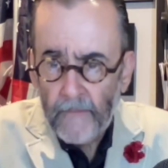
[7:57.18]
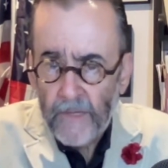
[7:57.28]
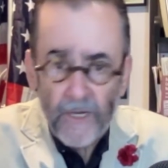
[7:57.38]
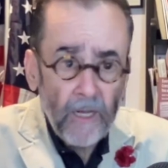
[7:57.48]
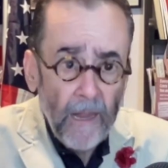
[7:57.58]

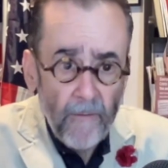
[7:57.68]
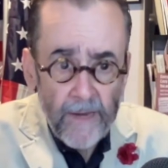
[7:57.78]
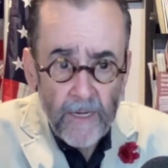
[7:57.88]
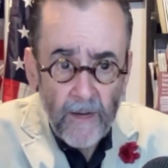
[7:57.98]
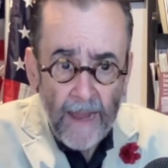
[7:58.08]
the
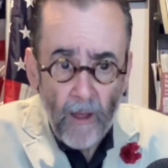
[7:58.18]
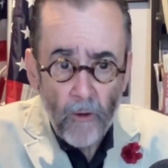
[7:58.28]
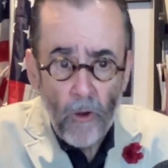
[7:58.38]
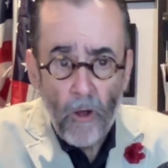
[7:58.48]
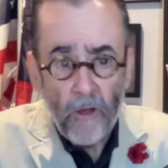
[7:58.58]
clarion
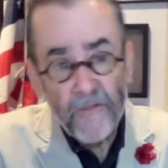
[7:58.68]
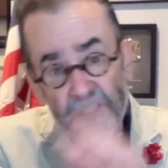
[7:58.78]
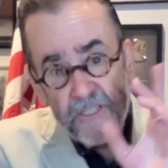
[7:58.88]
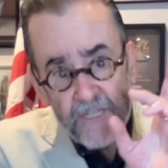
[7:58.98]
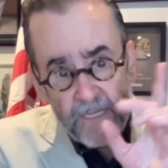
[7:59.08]
call, the
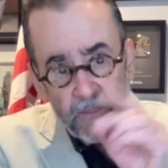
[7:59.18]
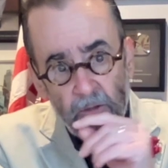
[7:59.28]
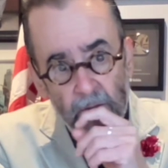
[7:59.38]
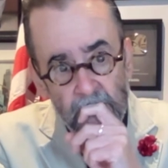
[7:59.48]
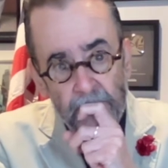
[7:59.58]

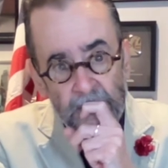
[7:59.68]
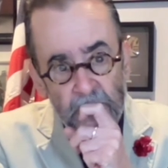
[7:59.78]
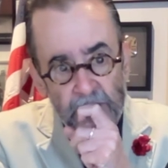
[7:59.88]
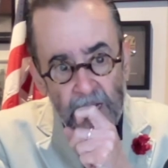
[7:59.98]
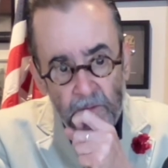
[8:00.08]
sentinel has been
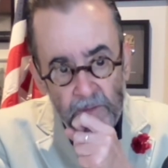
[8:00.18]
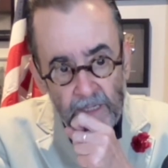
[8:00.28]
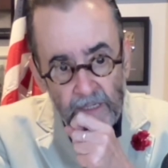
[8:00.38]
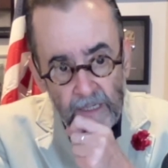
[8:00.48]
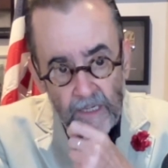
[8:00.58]

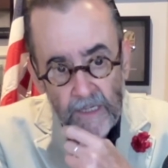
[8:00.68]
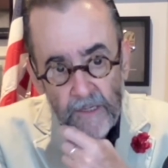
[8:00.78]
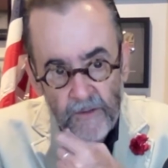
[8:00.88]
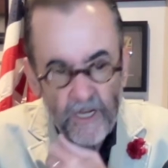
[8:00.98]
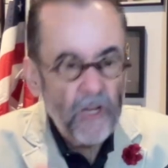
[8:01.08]
sounded,
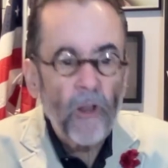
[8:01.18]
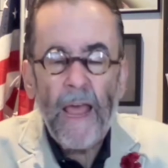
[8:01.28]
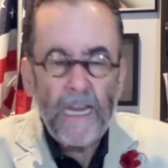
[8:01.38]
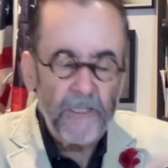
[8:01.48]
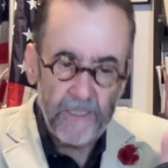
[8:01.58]
the
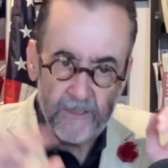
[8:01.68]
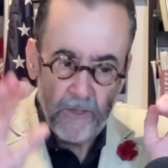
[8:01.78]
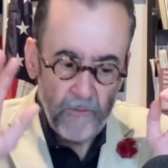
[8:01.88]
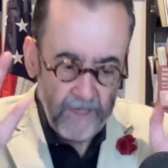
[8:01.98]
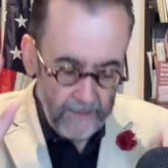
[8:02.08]
klaxon
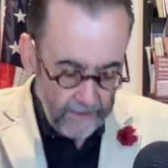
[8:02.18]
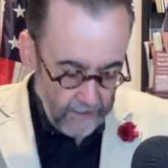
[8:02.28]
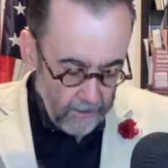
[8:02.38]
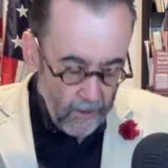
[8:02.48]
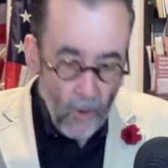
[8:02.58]
noted,
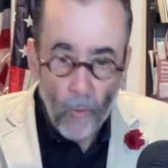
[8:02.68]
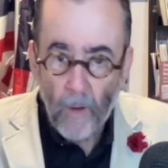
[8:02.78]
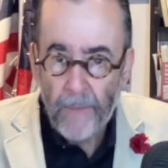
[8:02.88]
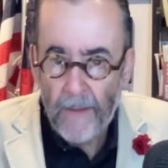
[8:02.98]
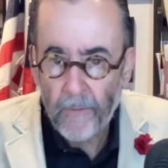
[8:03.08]
where
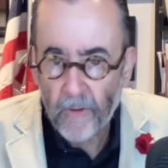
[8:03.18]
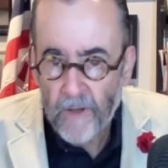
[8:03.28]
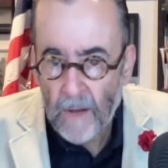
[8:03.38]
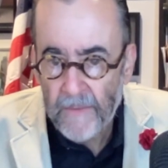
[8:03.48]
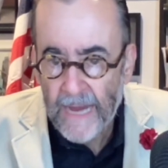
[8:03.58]
people are
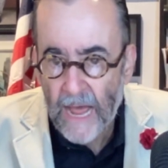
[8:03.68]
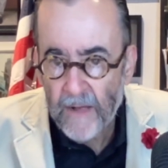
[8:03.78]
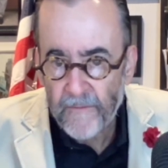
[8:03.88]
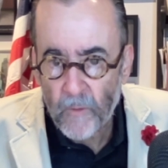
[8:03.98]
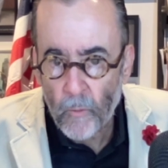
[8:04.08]
coming out
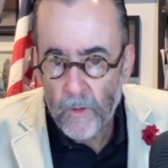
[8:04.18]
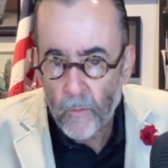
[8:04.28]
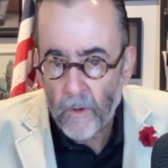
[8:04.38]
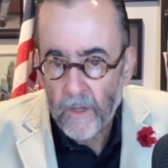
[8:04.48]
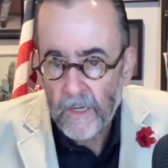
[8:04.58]

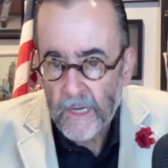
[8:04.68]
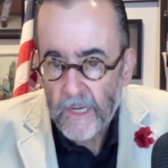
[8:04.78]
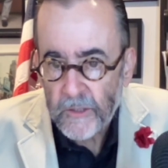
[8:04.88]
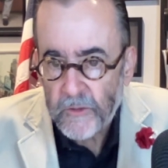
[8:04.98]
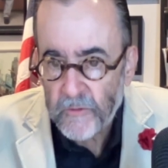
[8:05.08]
woodwork
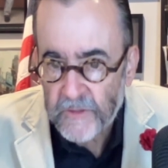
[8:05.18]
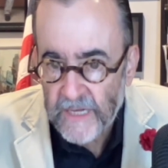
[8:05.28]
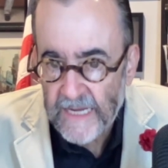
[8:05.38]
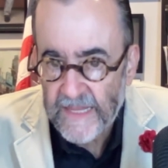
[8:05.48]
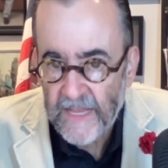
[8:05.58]
to
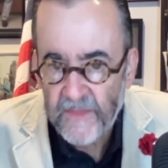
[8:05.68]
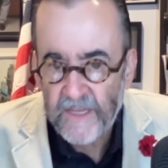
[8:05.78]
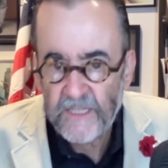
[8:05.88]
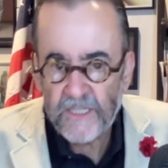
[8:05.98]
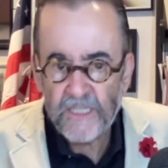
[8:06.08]
say that
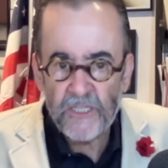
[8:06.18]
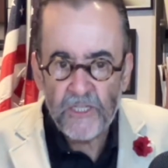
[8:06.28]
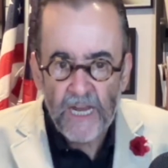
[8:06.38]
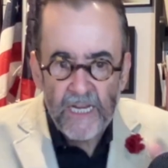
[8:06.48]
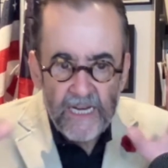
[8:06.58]
this is
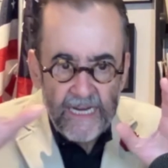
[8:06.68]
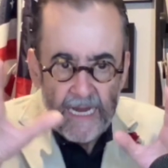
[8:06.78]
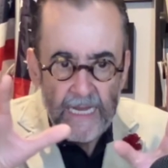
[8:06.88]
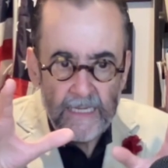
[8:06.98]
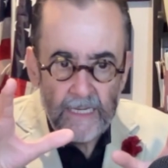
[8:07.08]
yet
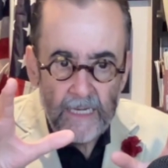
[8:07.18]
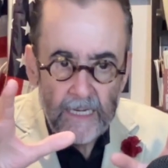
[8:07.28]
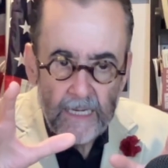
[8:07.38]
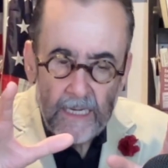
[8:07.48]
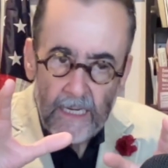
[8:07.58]
again
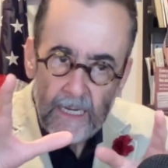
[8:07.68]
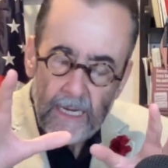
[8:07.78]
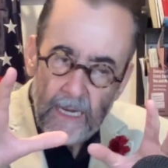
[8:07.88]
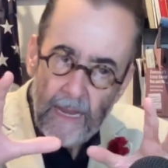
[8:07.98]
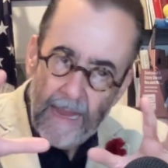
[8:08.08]

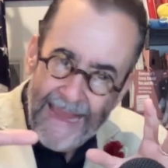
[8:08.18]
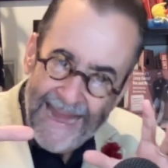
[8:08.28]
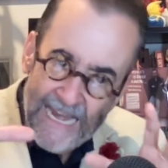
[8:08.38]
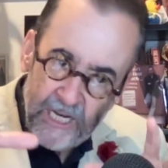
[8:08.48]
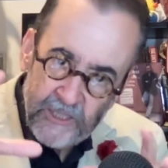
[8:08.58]

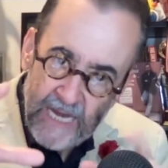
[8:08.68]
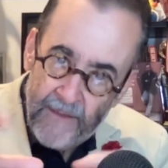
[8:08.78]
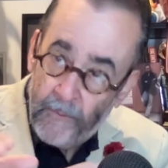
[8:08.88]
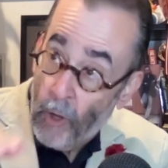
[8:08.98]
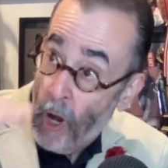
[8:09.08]
an
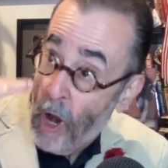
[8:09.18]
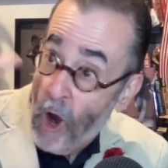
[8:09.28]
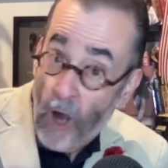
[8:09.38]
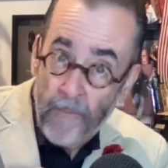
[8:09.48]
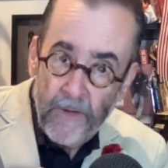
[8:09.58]
example, a
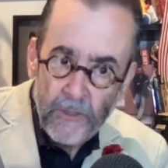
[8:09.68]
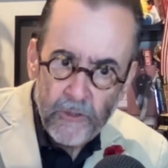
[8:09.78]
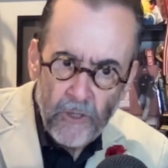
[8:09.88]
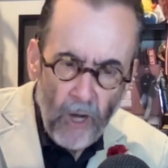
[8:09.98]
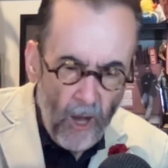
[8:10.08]

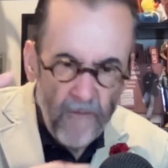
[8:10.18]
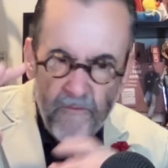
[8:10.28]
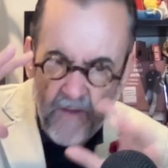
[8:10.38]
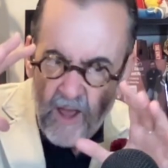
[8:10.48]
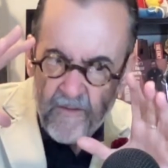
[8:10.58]
harbinger
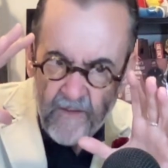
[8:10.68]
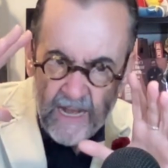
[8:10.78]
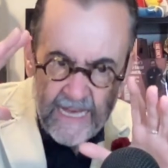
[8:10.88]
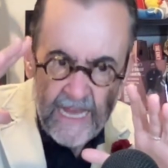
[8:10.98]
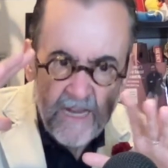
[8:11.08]
of, of,
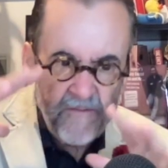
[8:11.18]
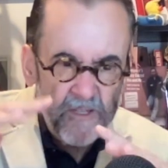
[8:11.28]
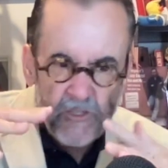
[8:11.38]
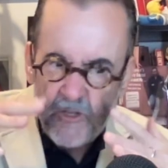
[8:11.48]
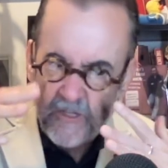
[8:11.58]
again, of
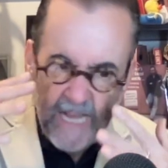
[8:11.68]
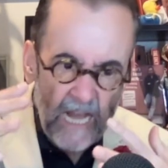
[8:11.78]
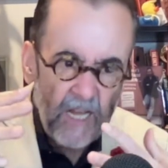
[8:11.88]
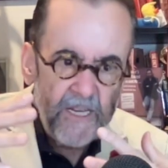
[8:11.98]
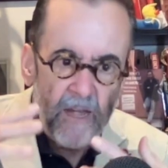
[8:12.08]
this
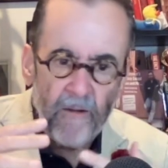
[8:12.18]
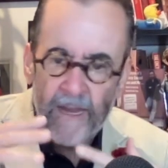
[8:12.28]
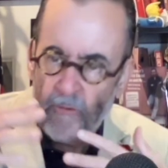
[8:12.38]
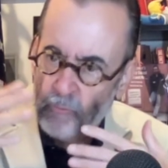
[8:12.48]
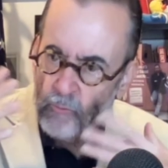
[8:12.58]

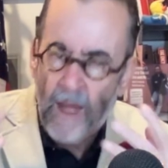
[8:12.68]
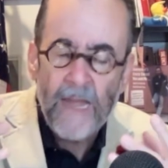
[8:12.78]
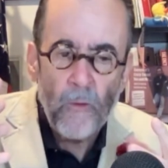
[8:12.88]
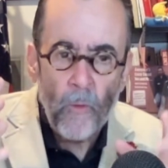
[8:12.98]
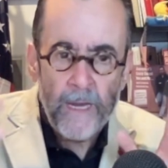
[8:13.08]
totalitarian
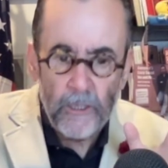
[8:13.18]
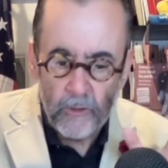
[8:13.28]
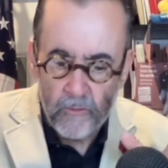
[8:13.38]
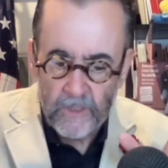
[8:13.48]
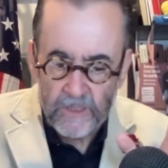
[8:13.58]
right-wing
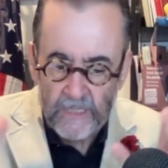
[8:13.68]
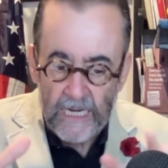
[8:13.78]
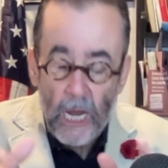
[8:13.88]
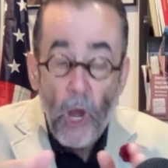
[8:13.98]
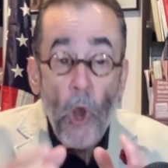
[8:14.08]

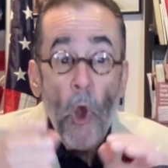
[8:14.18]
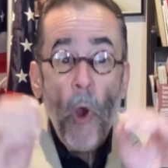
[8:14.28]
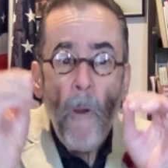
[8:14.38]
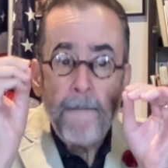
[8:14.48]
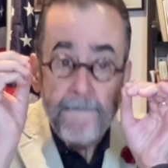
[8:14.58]
lunacy.
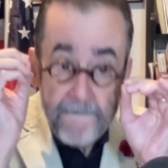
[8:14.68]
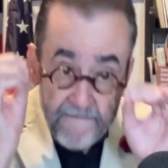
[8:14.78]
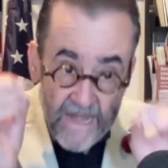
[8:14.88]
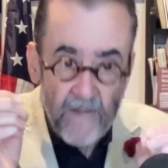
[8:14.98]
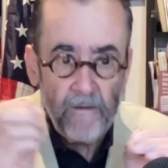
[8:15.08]

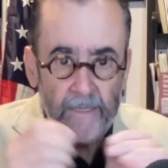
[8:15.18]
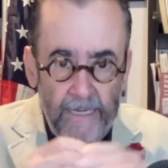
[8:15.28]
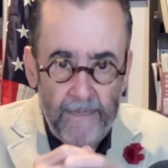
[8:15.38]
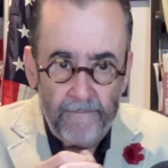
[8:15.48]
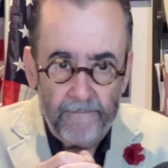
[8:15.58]
Merely,